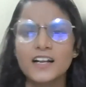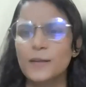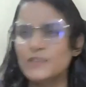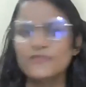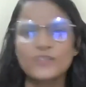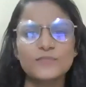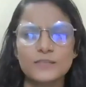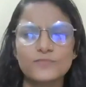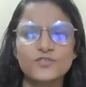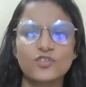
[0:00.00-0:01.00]
are coming from
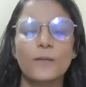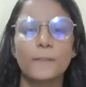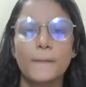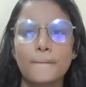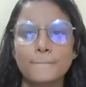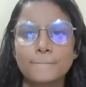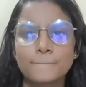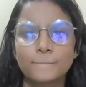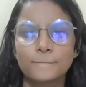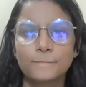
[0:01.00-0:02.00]
some shop.
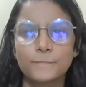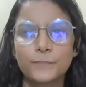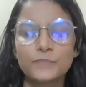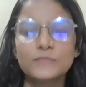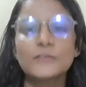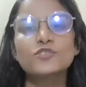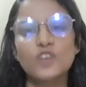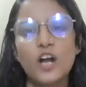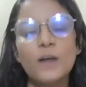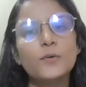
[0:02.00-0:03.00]
Now
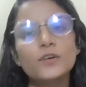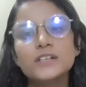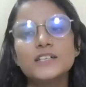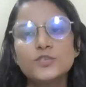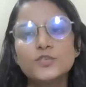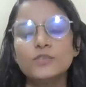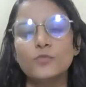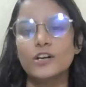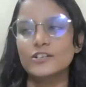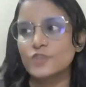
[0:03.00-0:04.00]
shop owner is doing
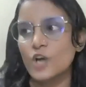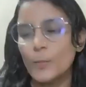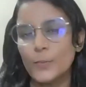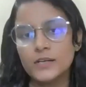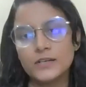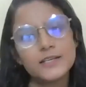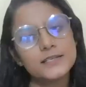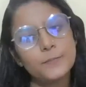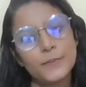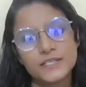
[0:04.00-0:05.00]
what? Shop owner
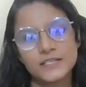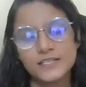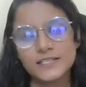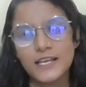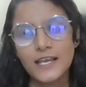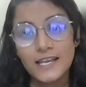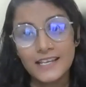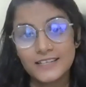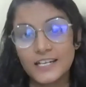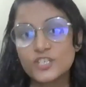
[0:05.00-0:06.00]
is a business.
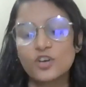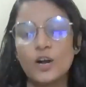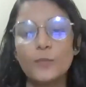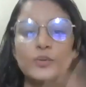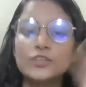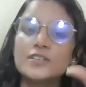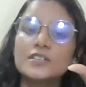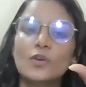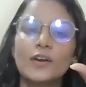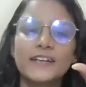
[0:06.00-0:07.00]
That shop owner
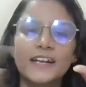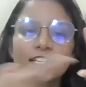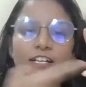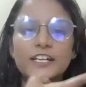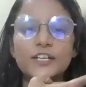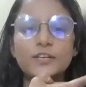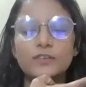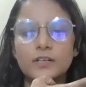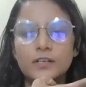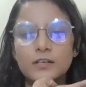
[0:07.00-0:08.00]
is contacting
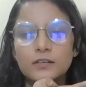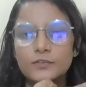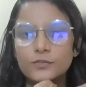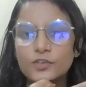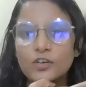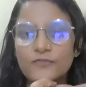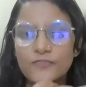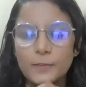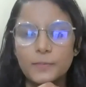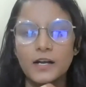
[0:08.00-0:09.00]
to your
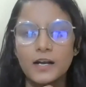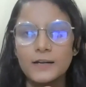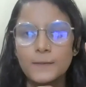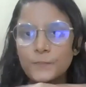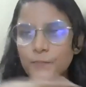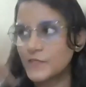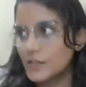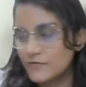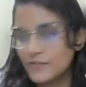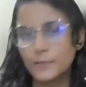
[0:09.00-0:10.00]
Flipkart.
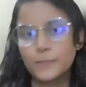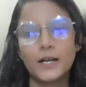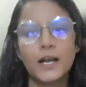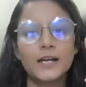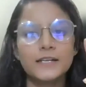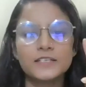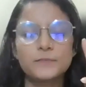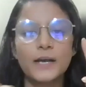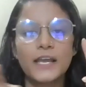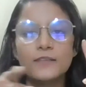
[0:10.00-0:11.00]
Then Flipkart is
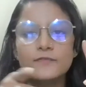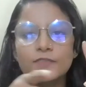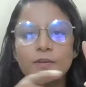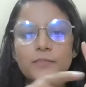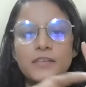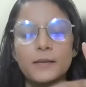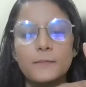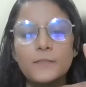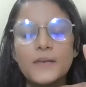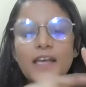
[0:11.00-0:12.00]
buying from
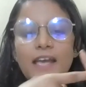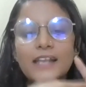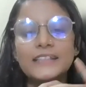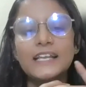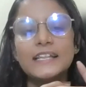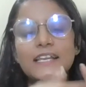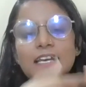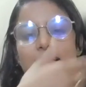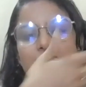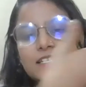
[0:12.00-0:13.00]
them and then they
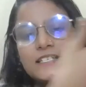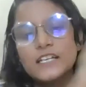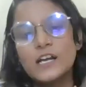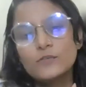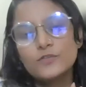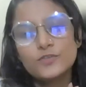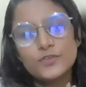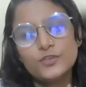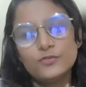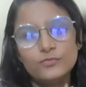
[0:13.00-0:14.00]
are reaching out to
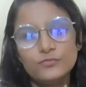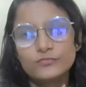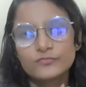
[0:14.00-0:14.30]
you.